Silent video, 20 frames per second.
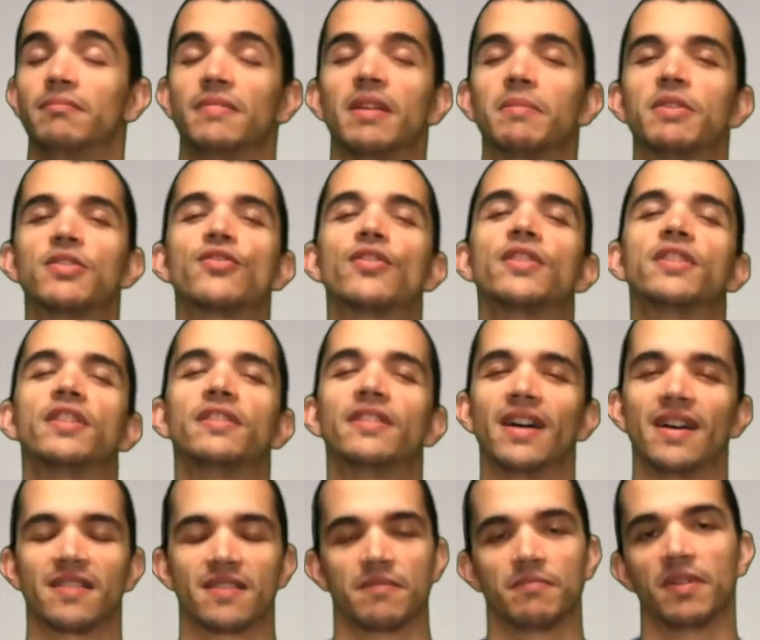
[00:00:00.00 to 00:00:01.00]
the majority
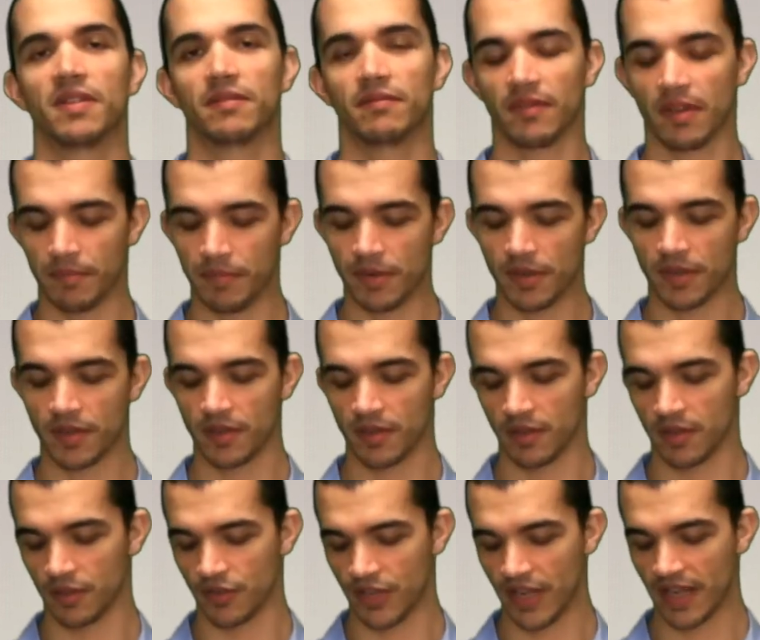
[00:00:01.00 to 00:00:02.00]
doesn't, but a
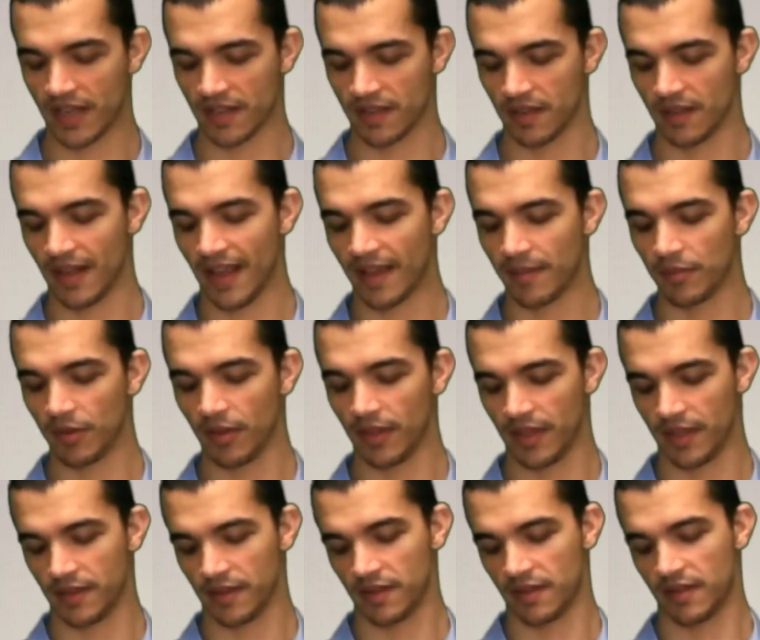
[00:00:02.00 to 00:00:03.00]
person checks the label
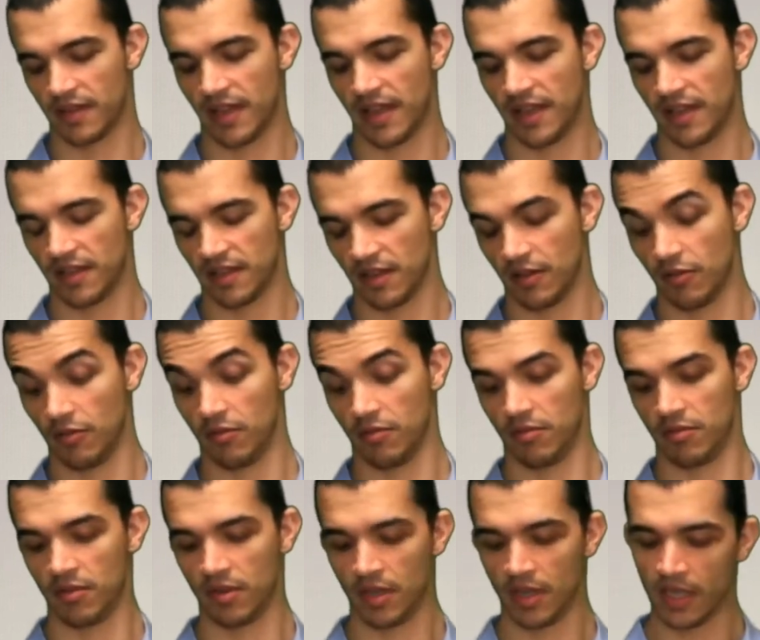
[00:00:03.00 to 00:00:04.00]
and says, oh,
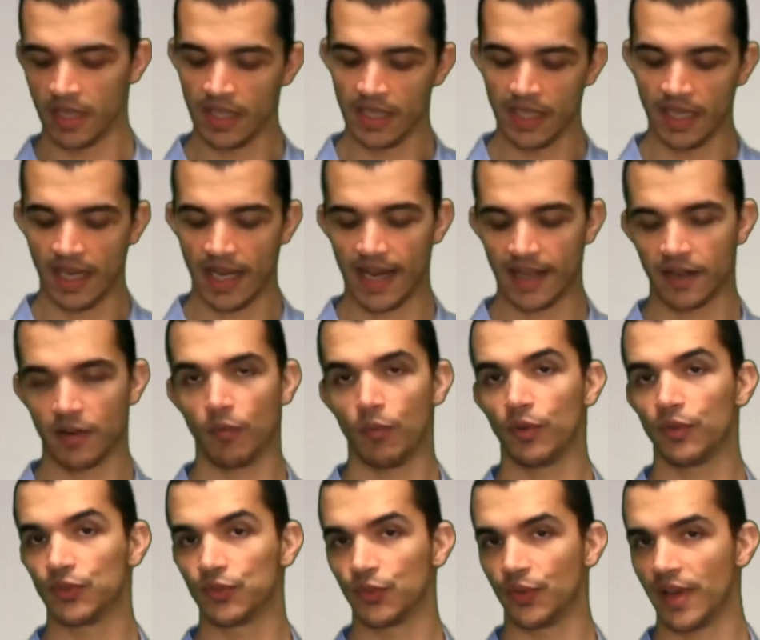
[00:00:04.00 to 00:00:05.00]
I don't
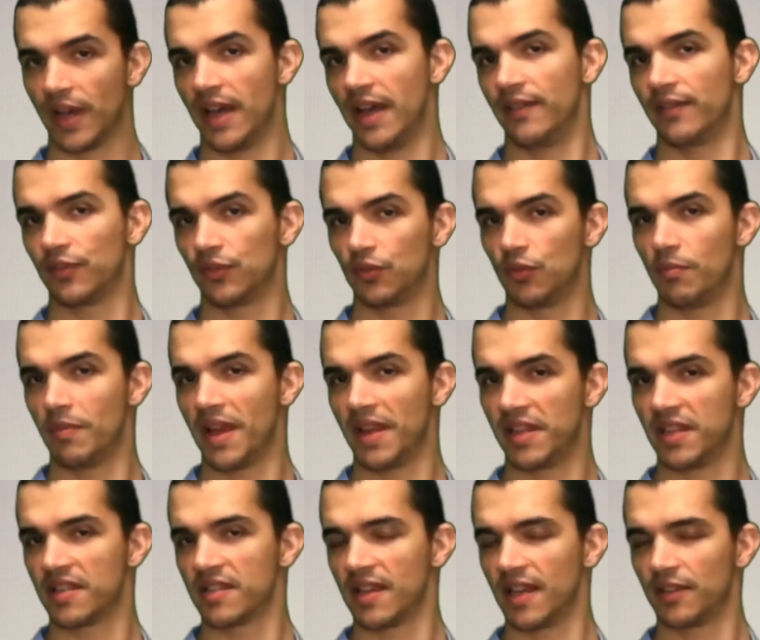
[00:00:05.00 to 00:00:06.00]
want to have too
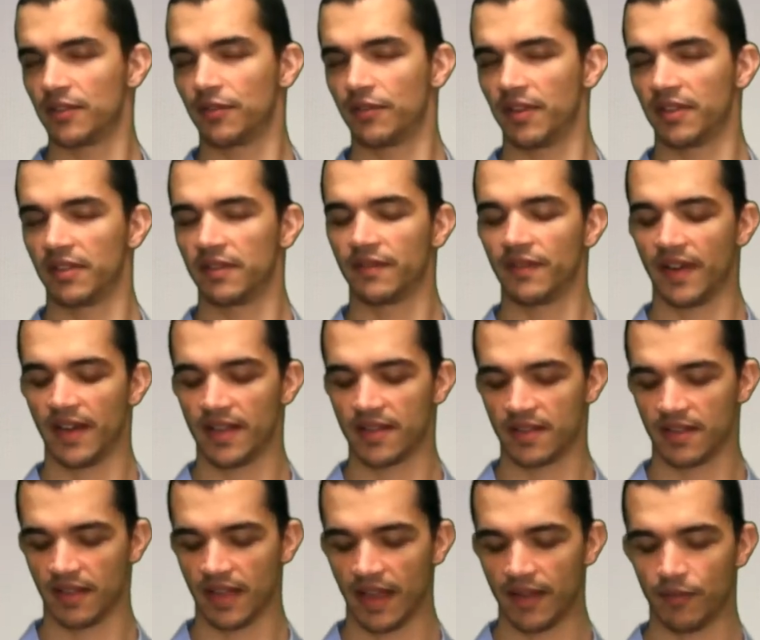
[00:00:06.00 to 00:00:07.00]
many saturated
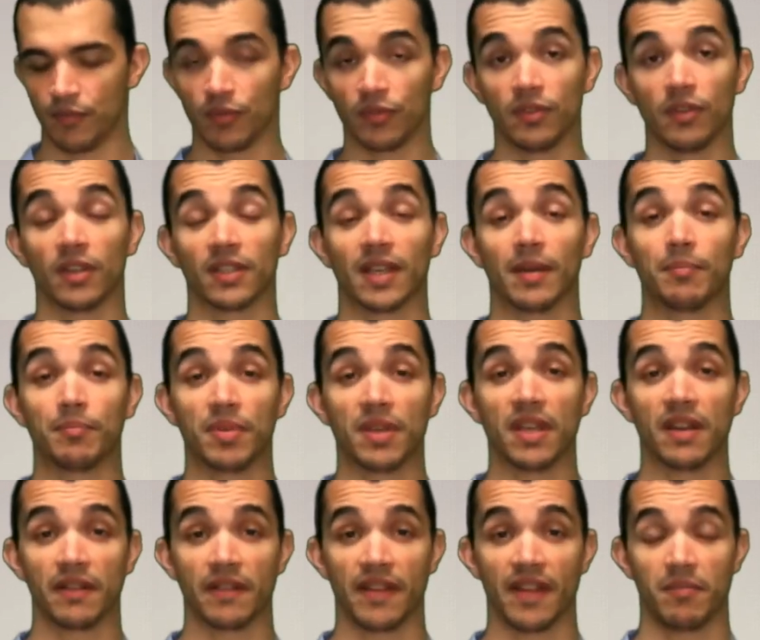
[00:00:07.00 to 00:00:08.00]
fats, they would not
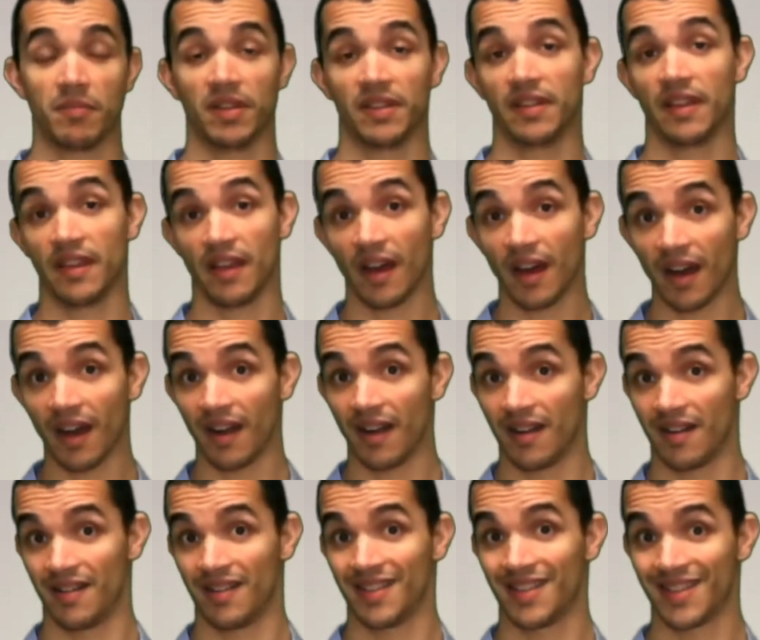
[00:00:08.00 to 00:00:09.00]
appear there, but they are
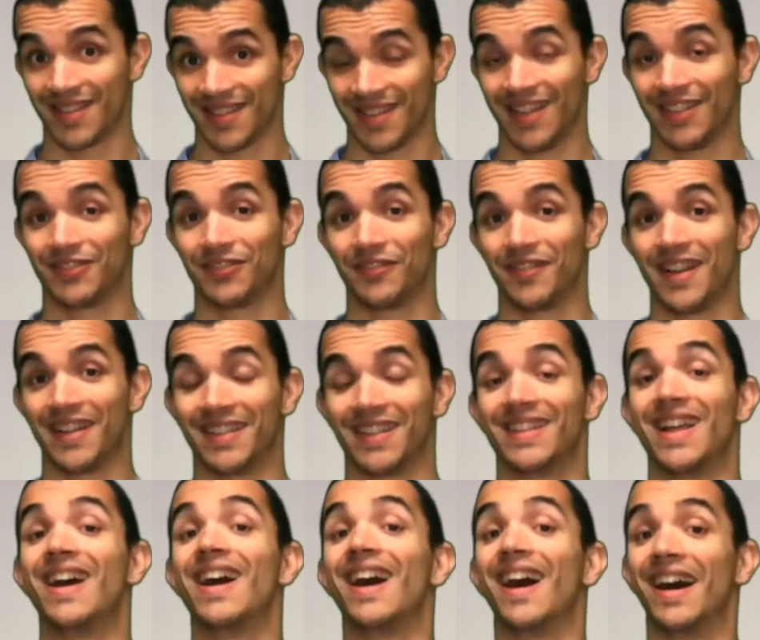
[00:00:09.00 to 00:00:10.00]

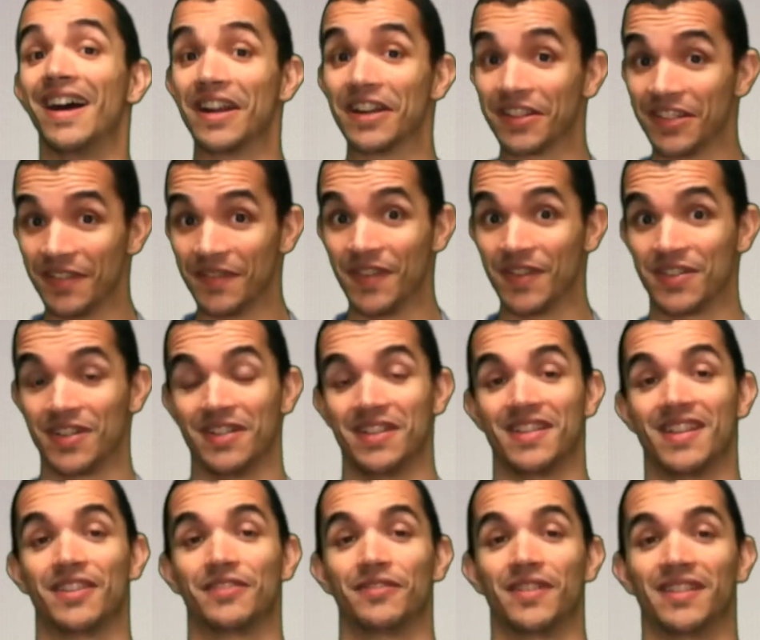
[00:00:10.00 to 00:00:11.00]
saturated, artificially
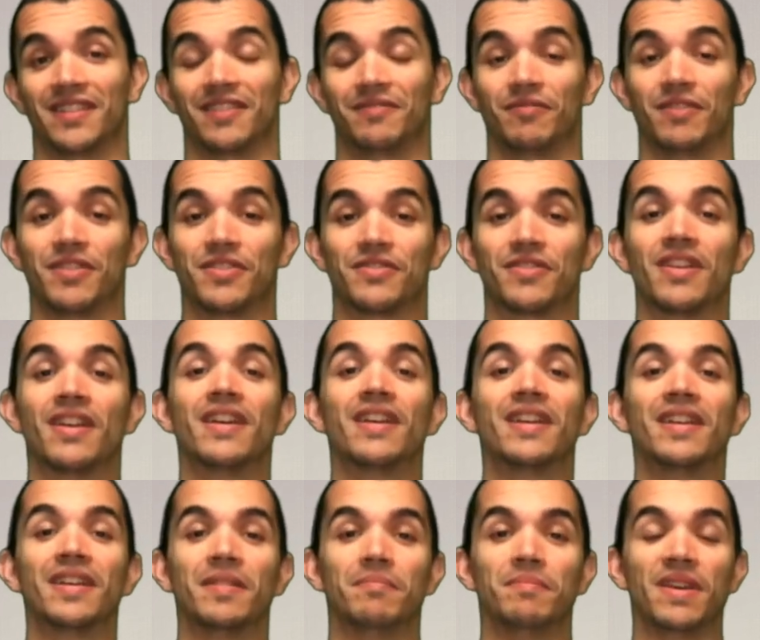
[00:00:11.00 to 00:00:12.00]
saturated, which
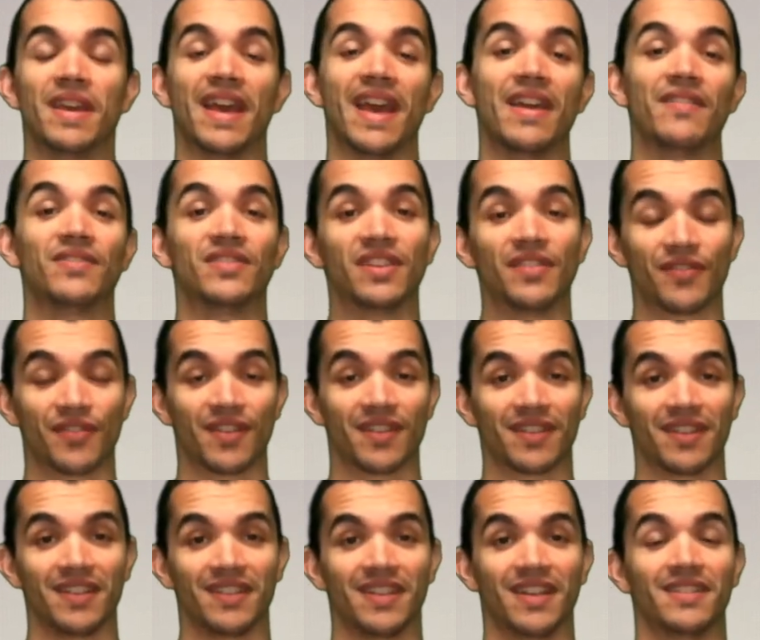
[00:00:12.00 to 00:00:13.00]
behave
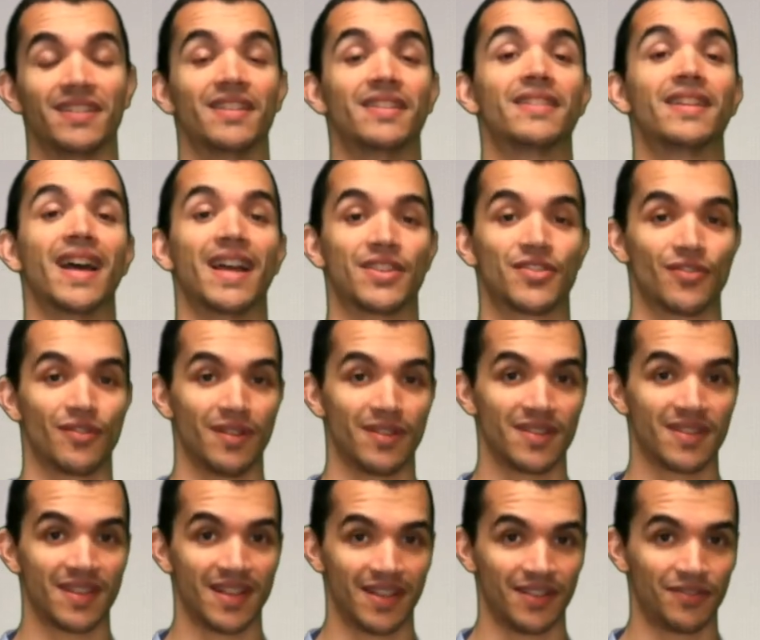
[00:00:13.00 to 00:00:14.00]
differently than the natural
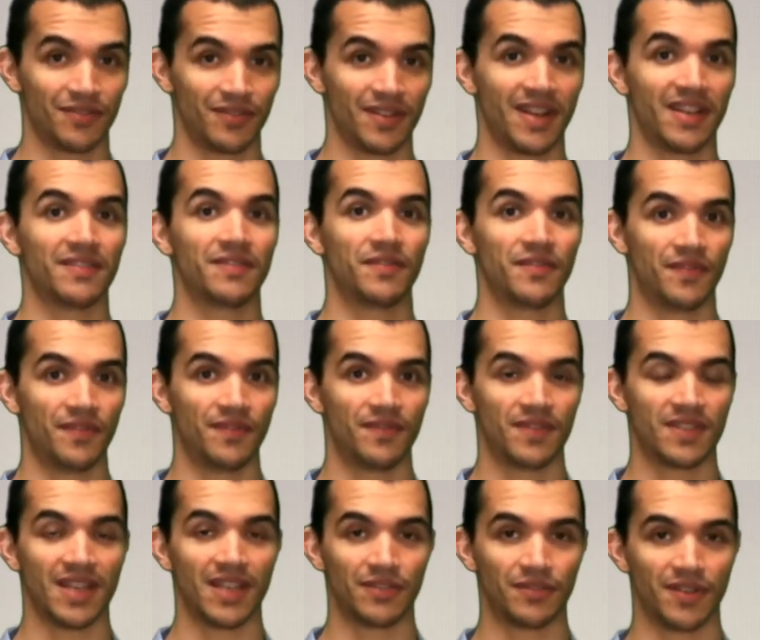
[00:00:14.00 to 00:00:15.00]
saturated
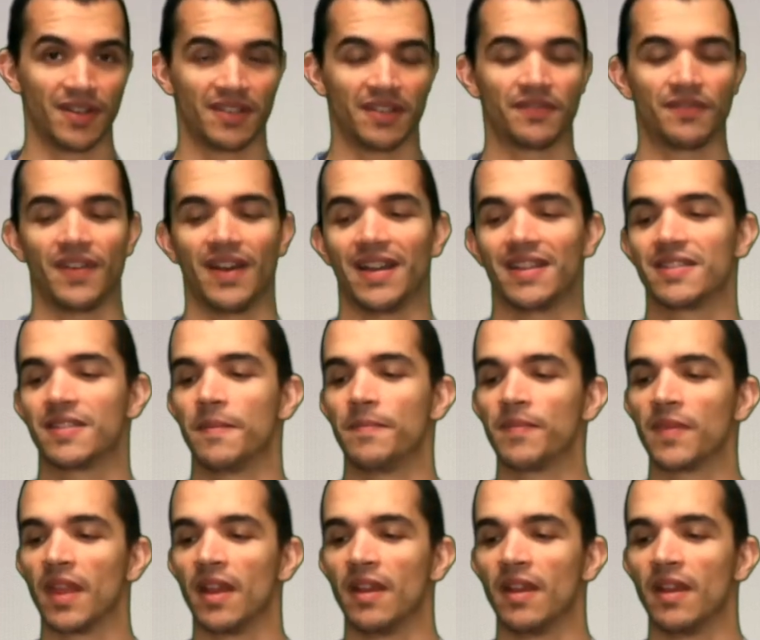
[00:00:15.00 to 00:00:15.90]
fats.